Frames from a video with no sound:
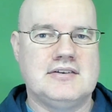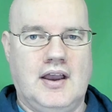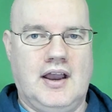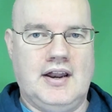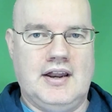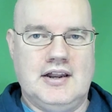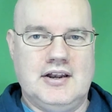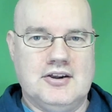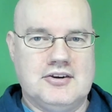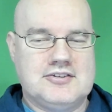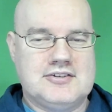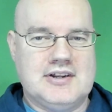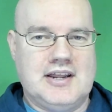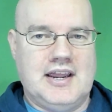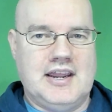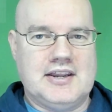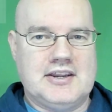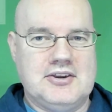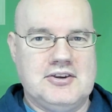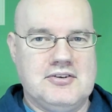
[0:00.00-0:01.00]
And it looks
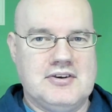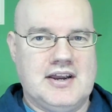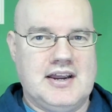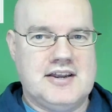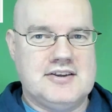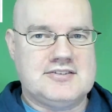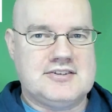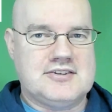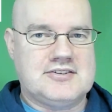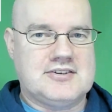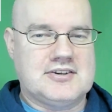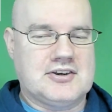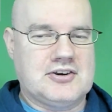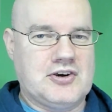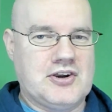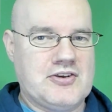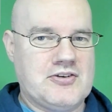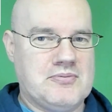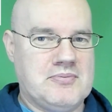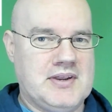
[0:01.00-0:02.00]
like you guys
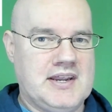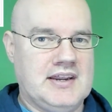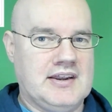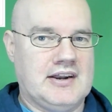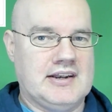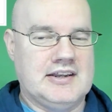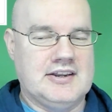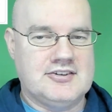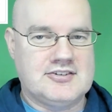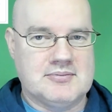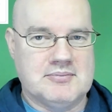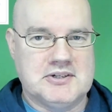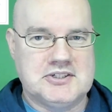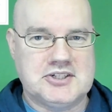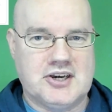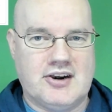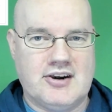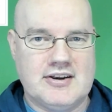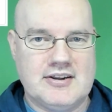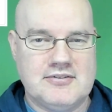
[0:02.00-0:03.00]
disagree with me, at least the
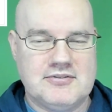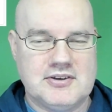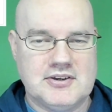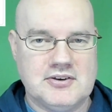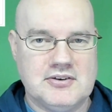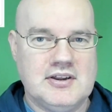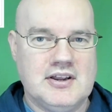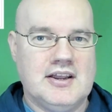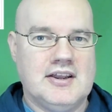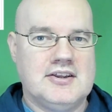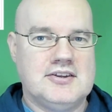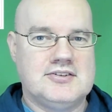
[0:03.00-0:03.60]
majority of you.